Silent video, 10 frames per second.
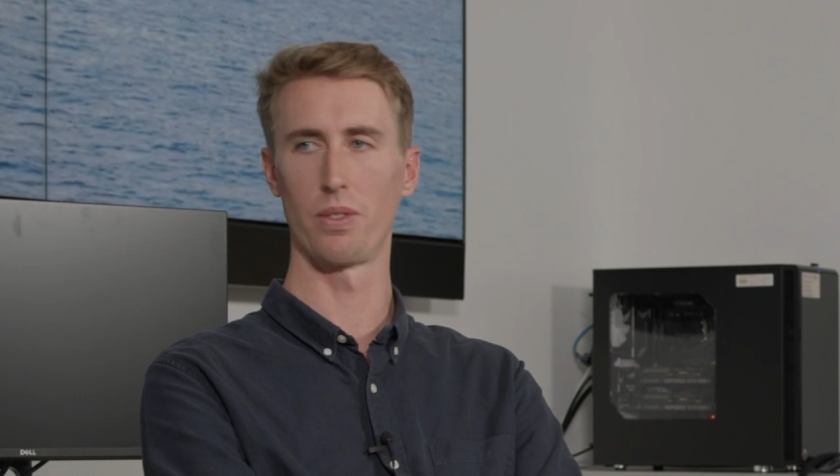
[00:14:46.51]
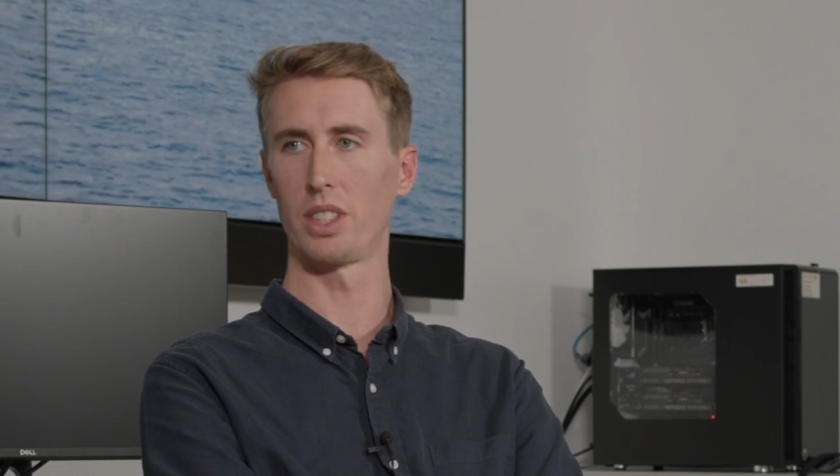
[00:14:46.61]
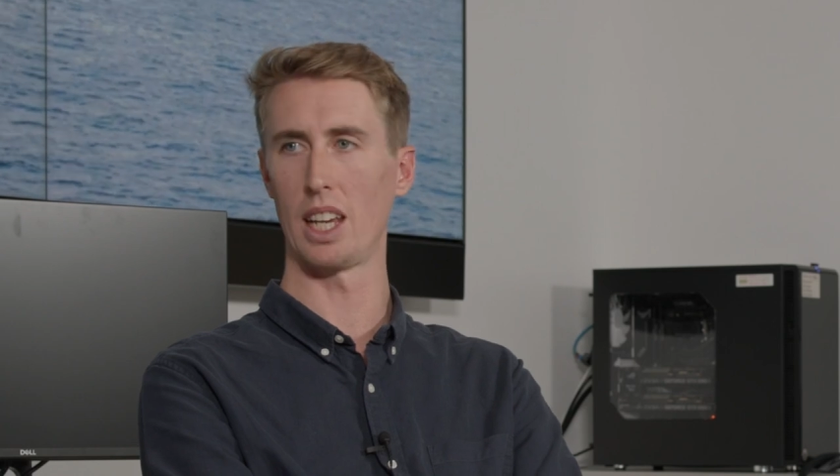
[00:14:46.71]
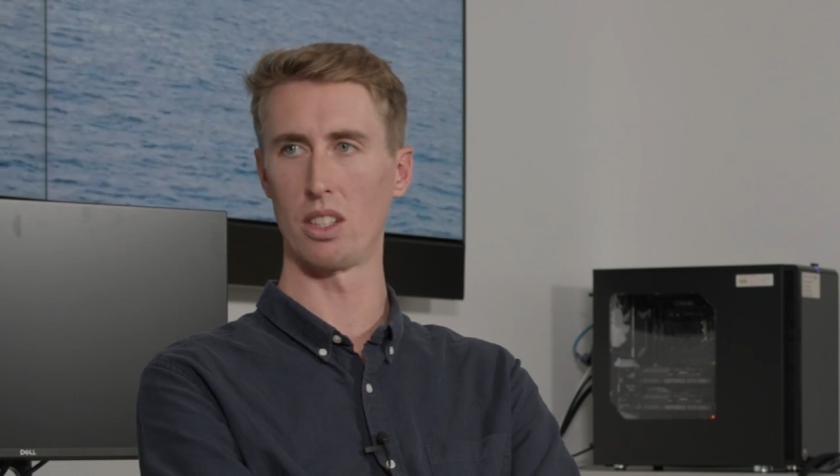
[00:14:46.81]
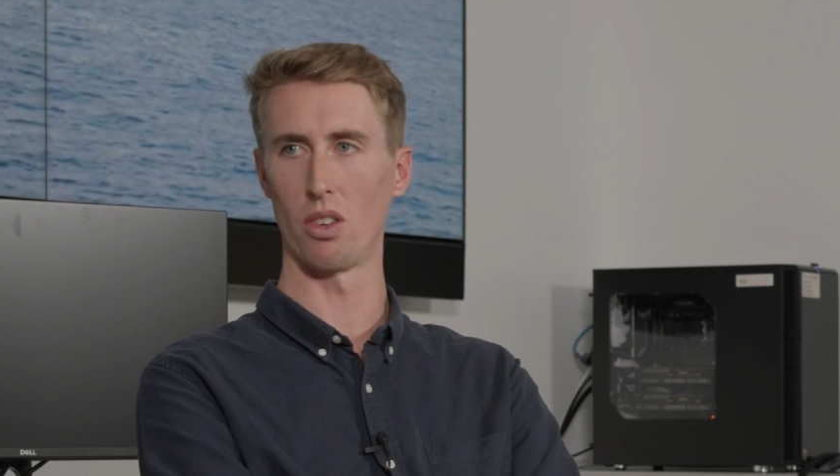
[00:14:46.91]

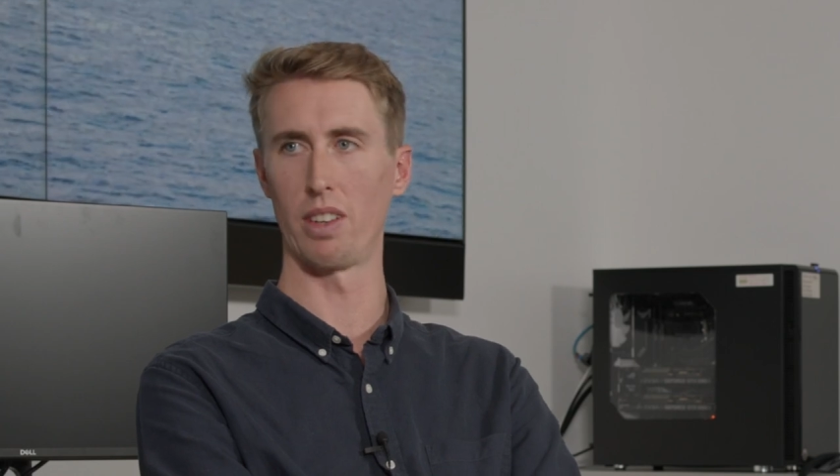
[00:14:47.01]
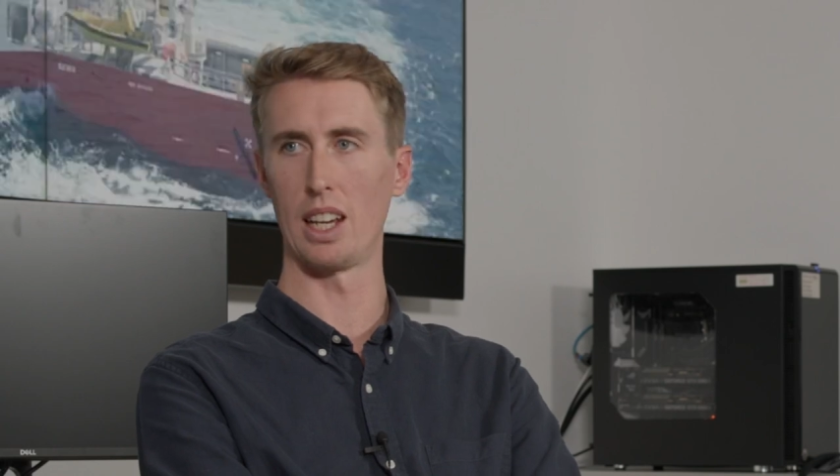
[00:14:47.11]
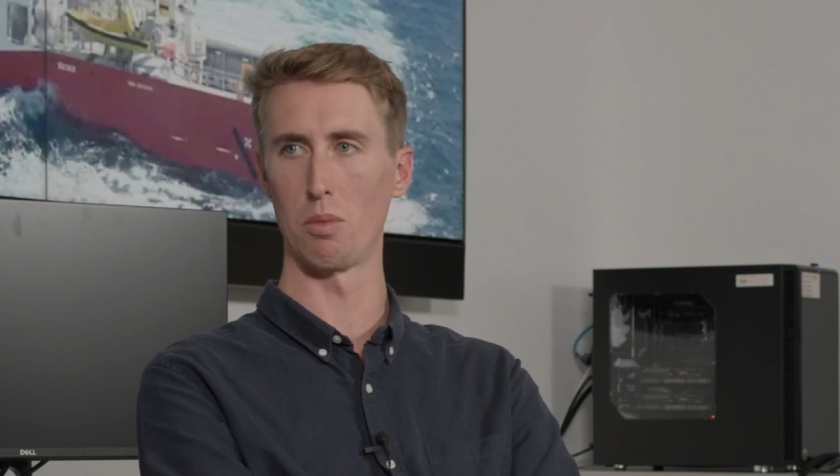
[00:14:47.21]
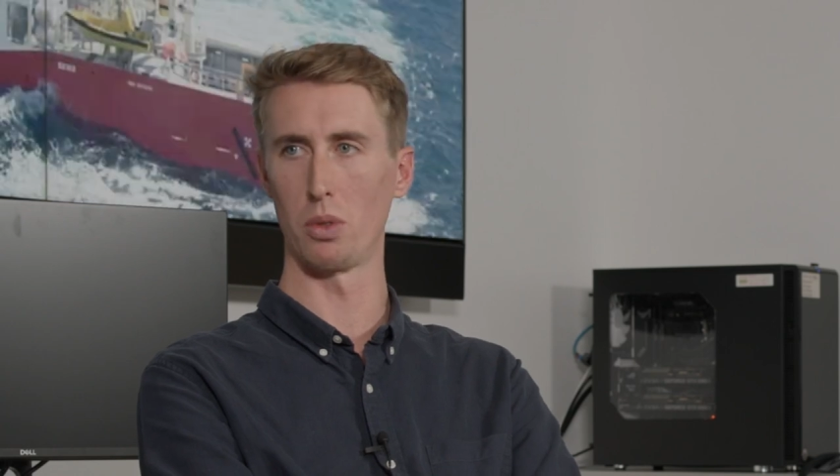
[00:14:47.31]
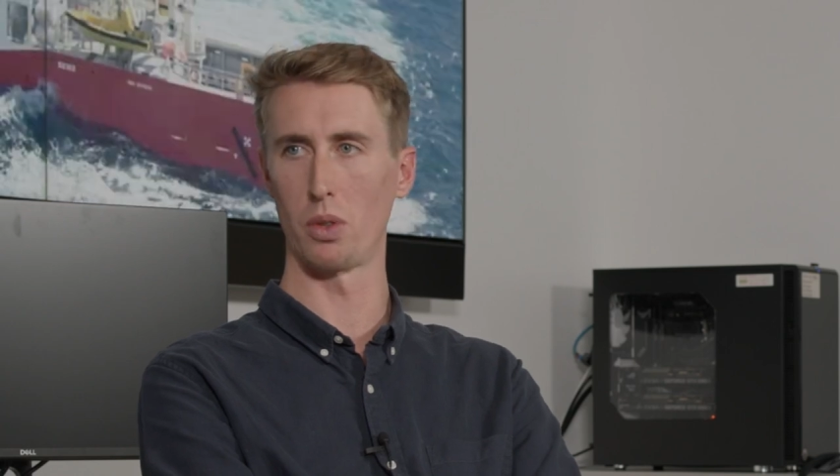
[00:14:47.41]
data
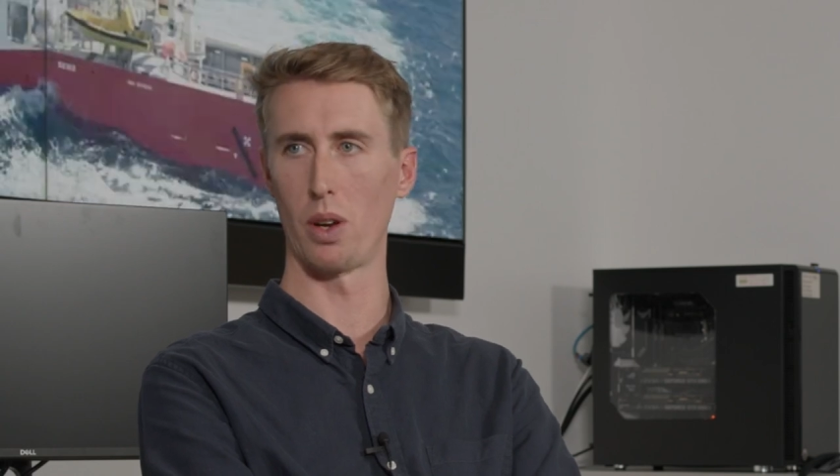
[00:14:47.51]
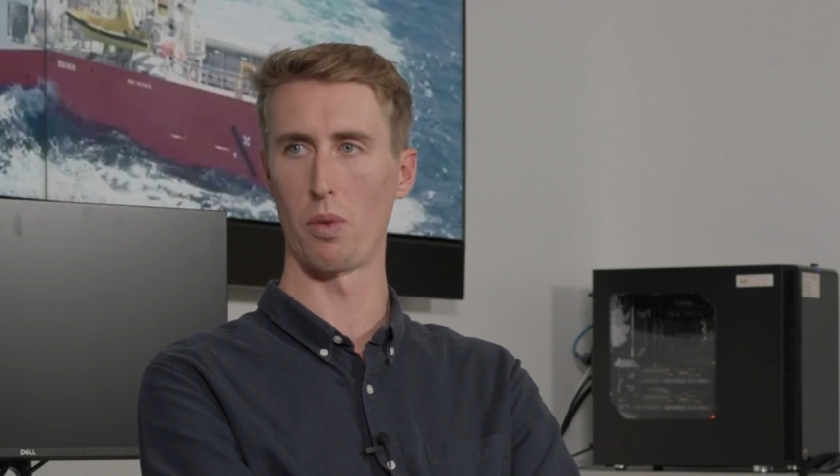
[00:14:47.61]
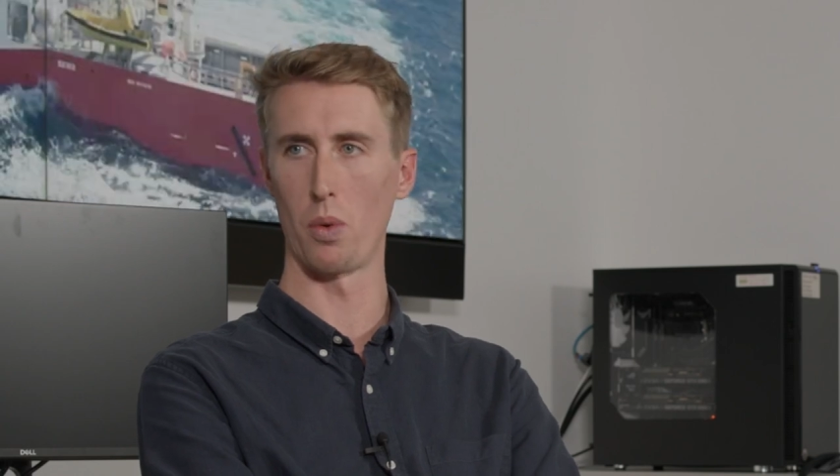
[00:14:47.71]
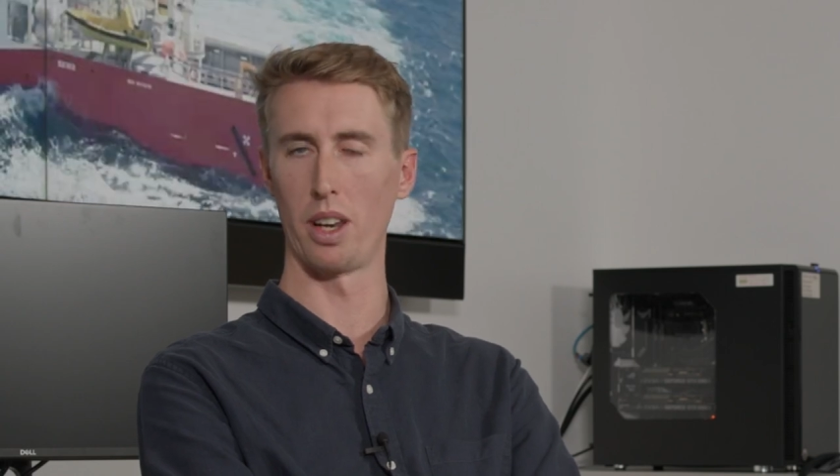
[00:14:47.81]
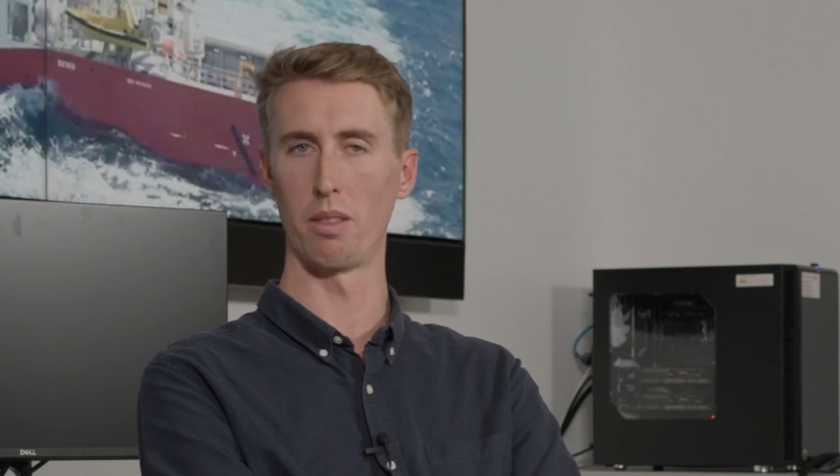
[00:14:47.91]
available to
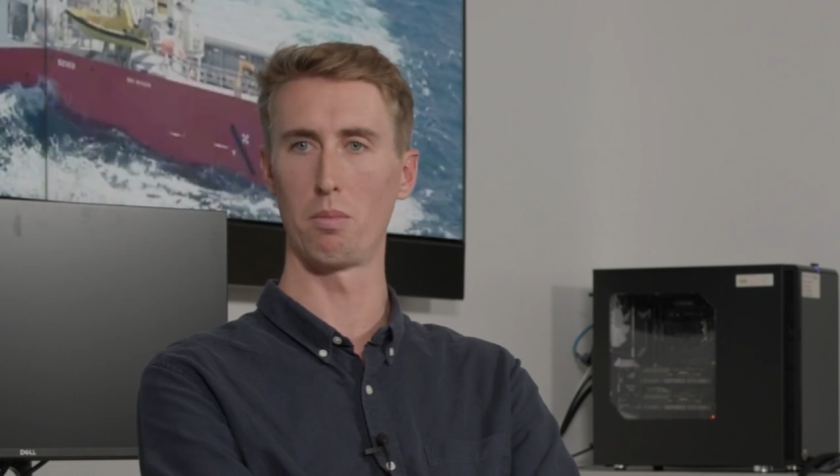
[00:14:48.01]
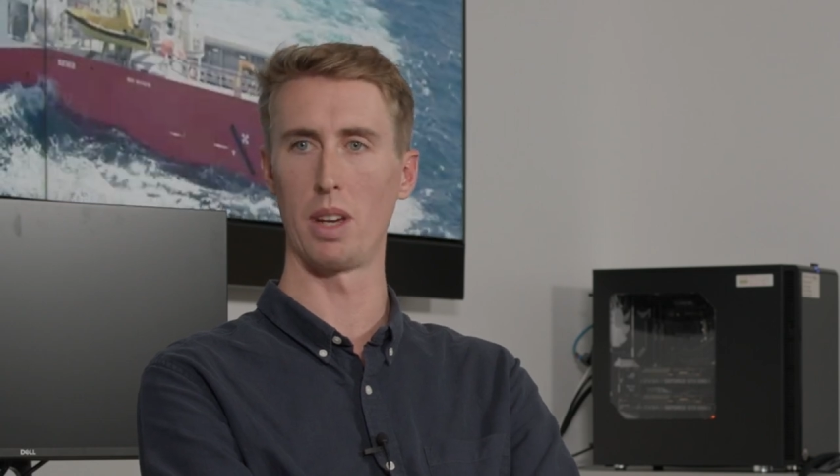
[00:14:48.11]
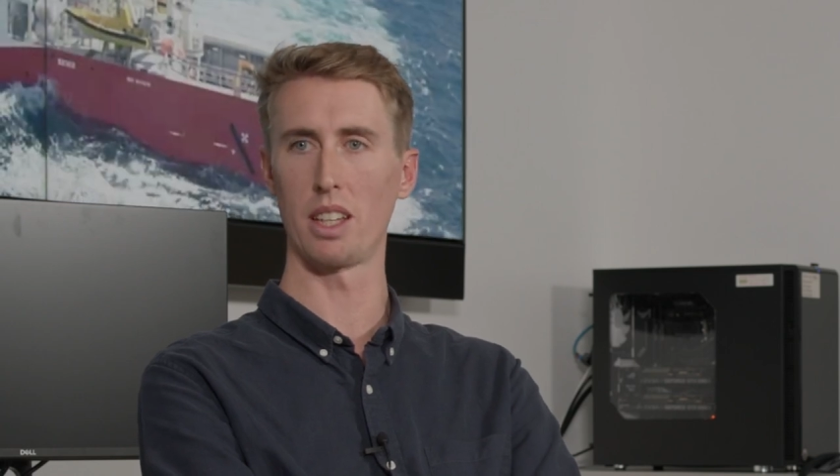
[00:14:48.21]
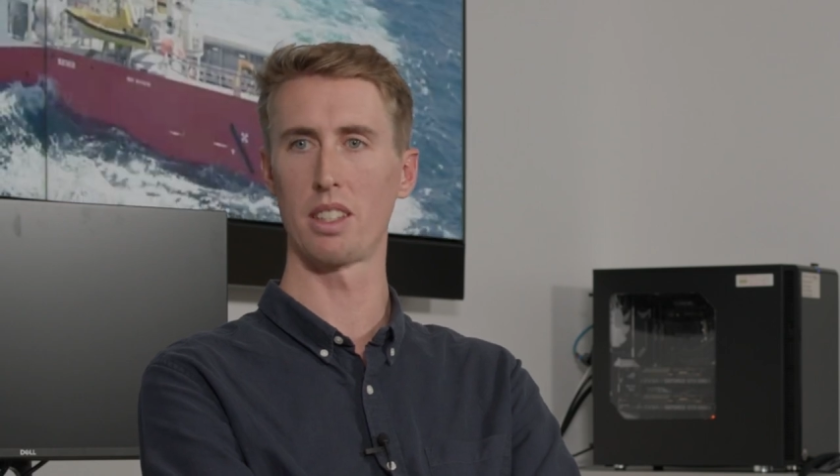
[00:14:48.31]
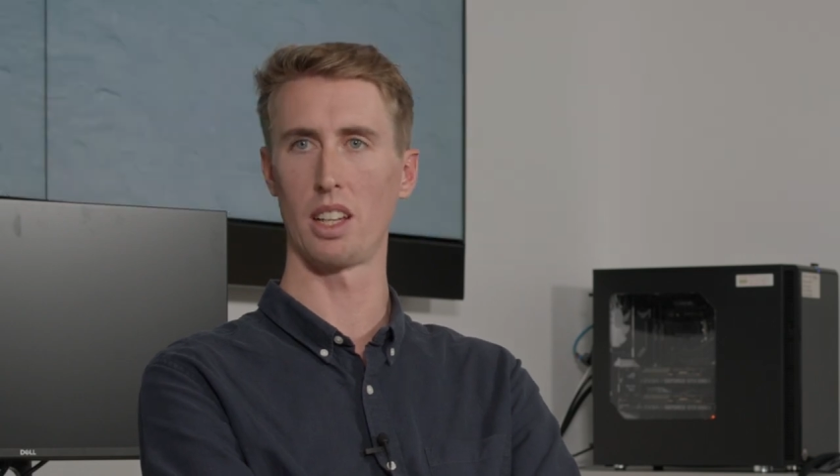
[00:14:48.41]
everyone,
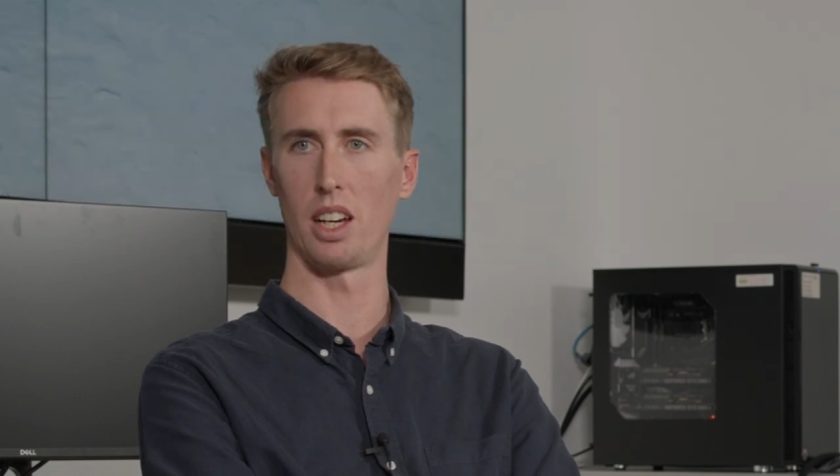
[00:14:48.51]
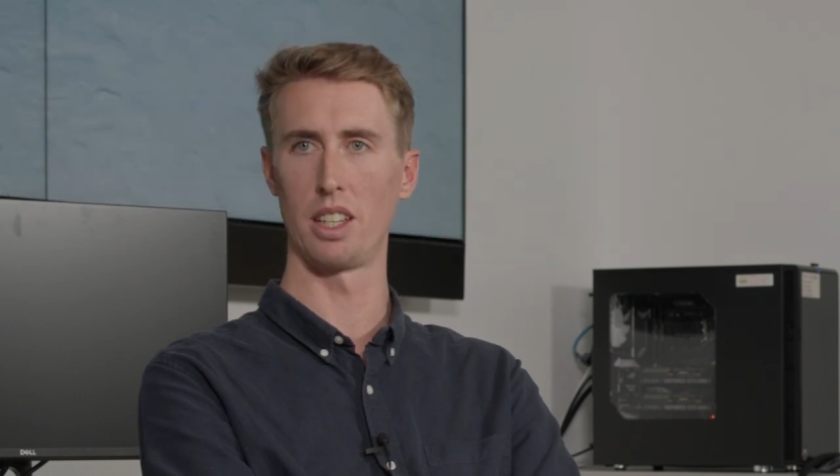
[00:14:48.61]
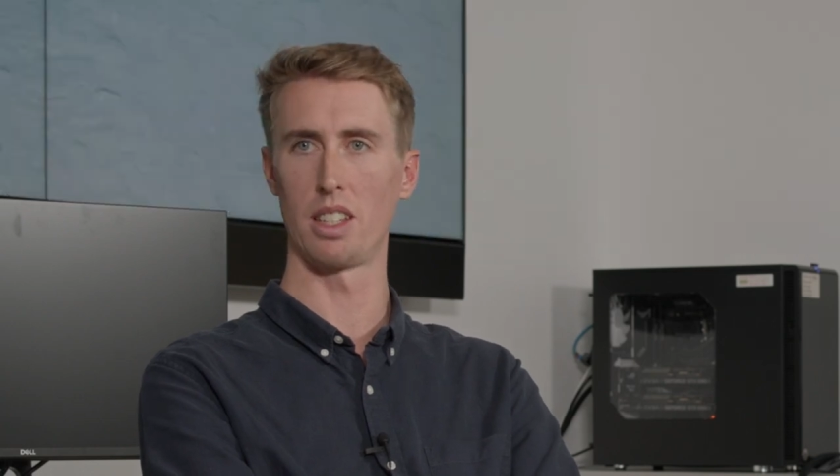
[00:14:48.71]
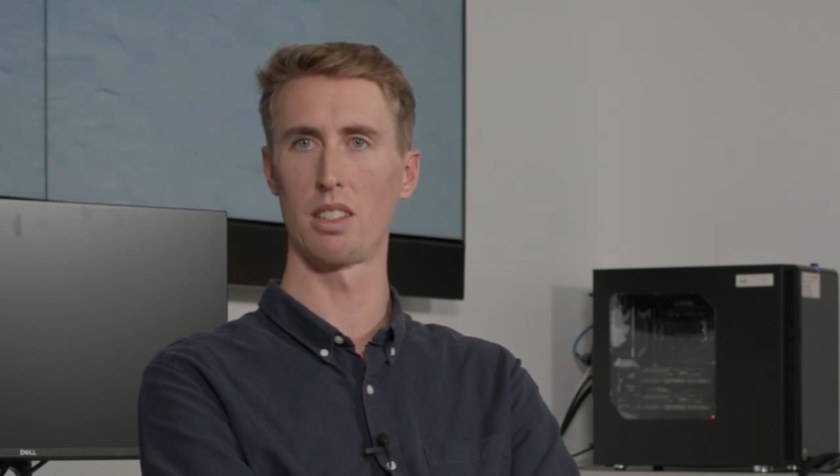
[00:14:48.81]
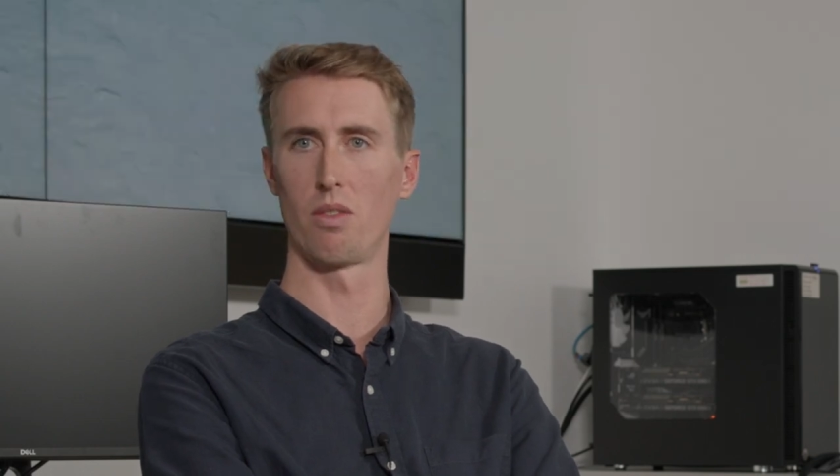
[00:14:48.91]
make yeah. science